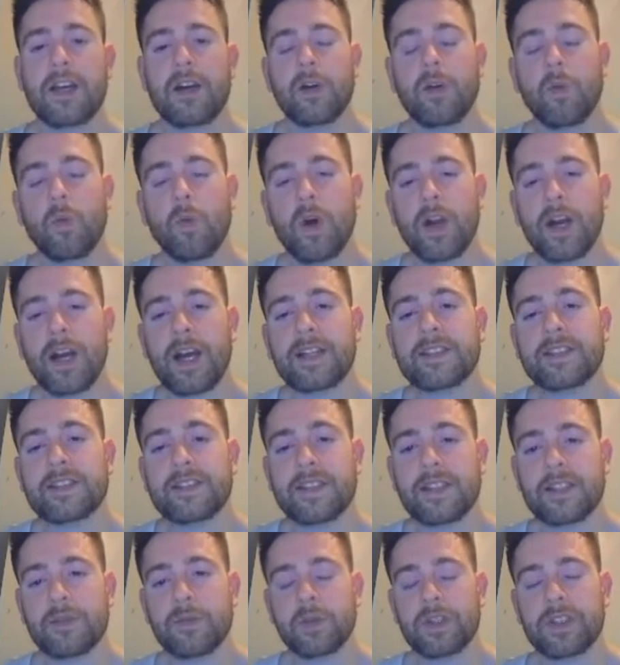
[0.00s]
what I
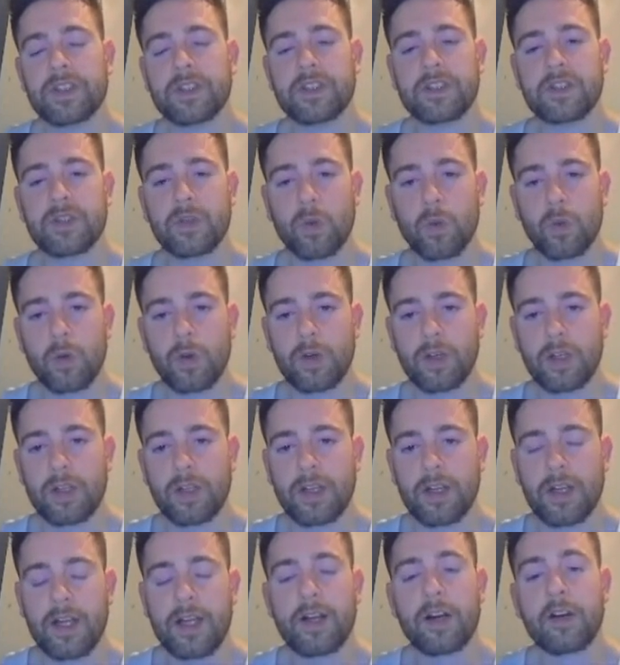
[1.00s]
did with this
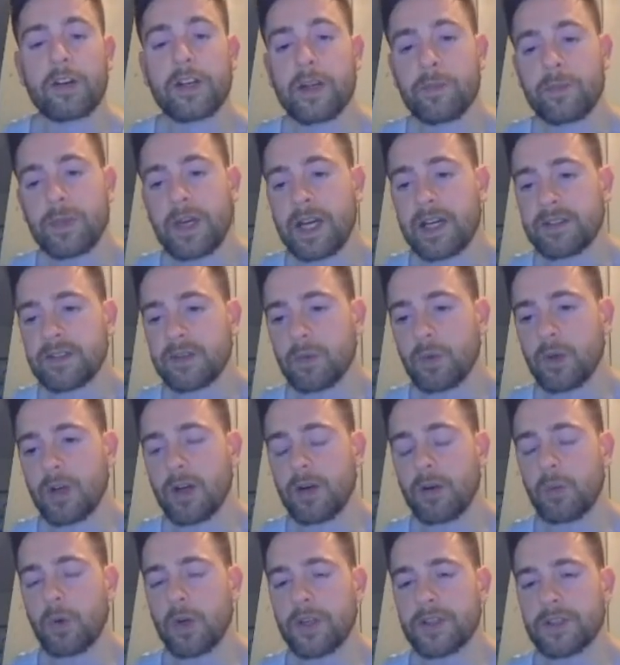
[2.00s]
order, and I'll get back to where I
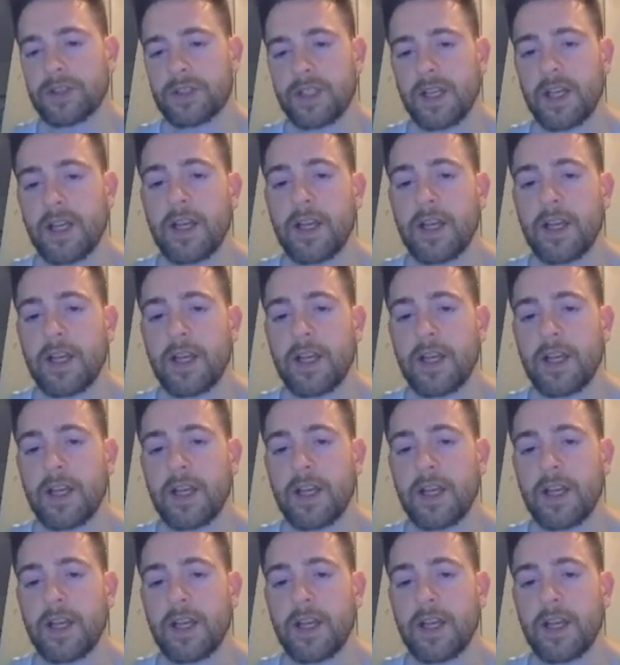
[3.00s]
was,